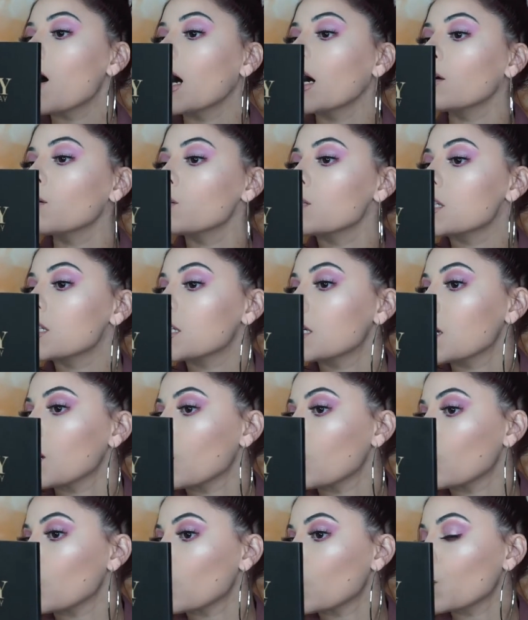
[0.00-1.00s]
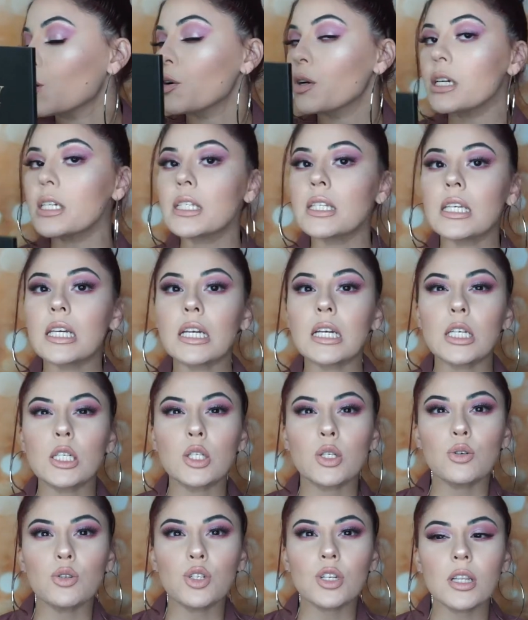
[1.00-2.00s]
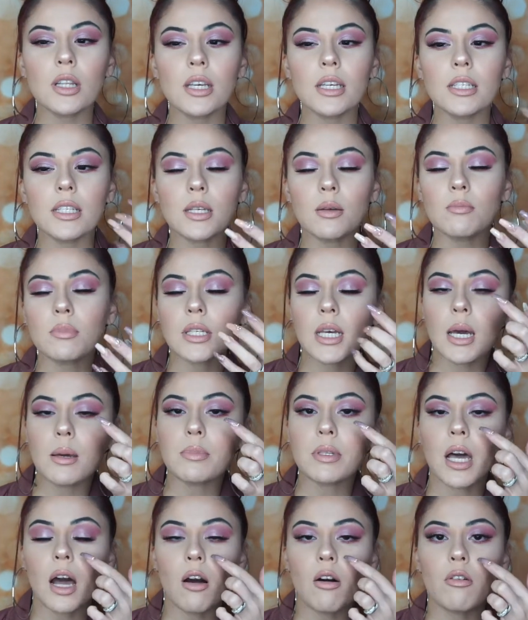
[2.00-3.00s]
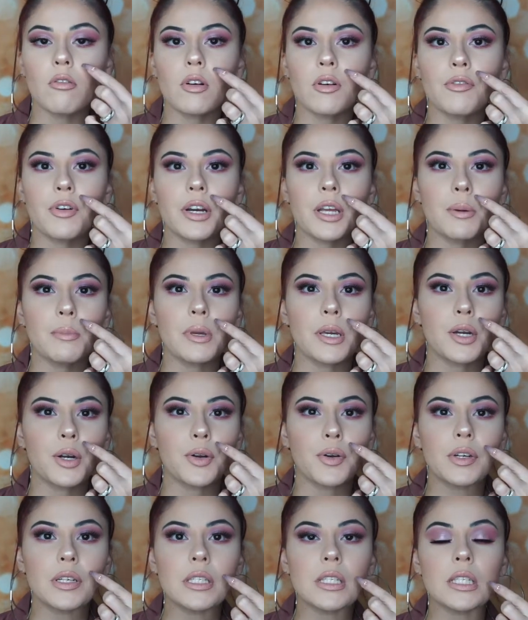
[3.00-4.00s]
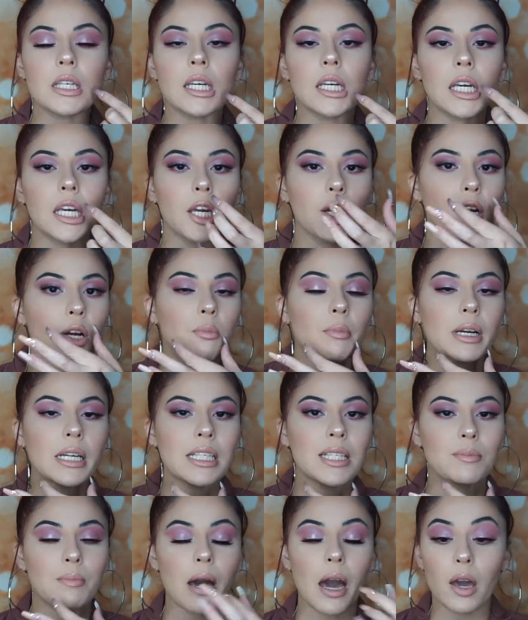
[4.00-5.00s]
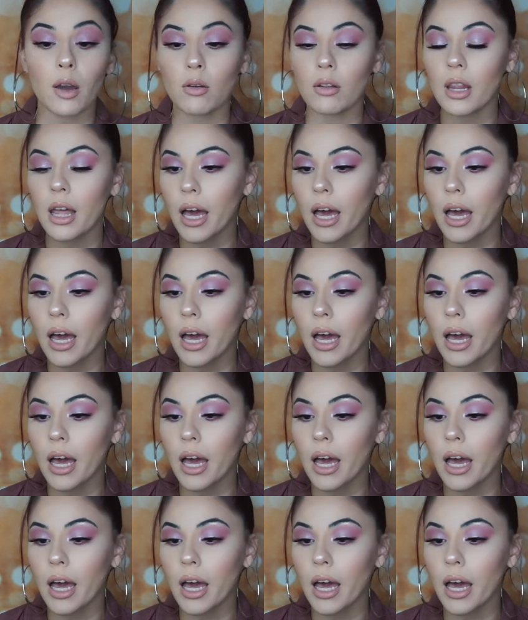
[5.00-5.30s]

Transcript: I don't see any creasing because usually sometimes I'll already be creasing here on my smile